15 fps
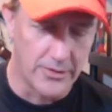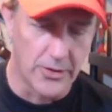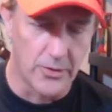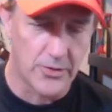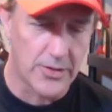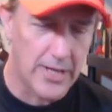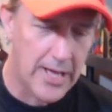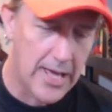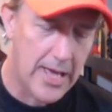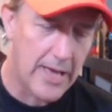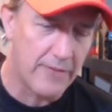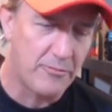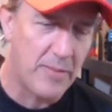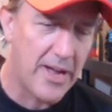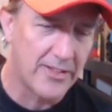deuce and a
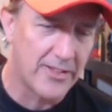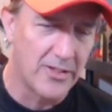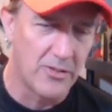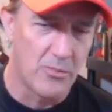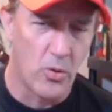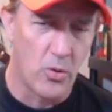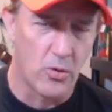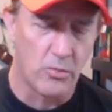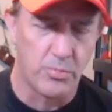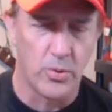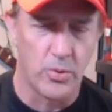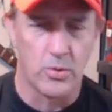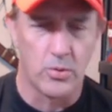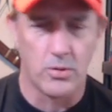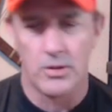half back to the motor
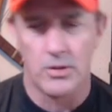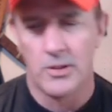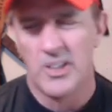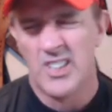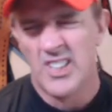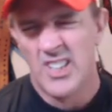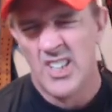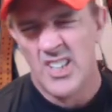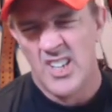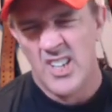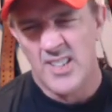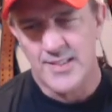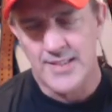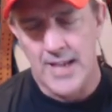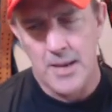pool,
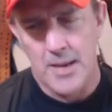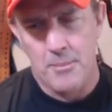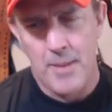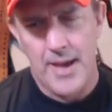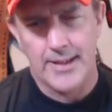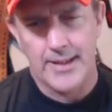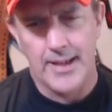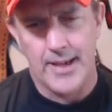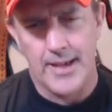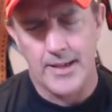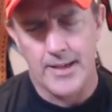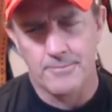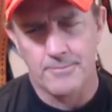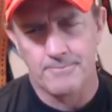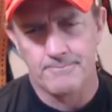sign it back
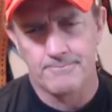in.